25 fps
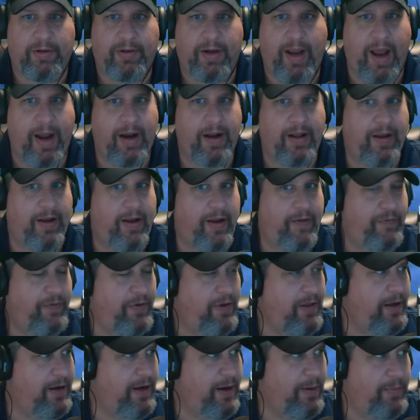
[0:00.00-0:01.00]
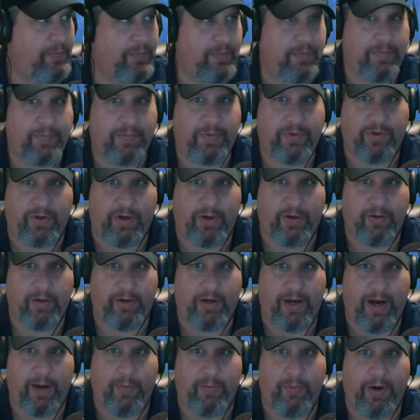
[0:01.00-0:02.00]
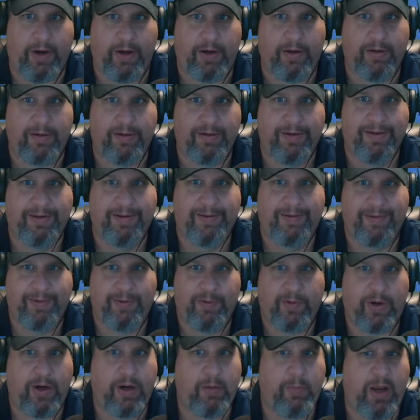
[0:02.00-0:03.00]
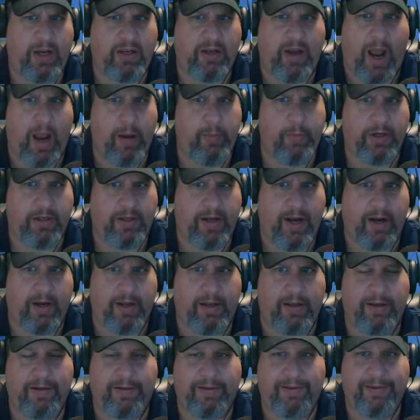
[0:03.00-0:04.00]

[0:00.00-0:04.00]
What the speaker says: God, I feel like I'm selling you Amway. We're going to make diamonds out of you.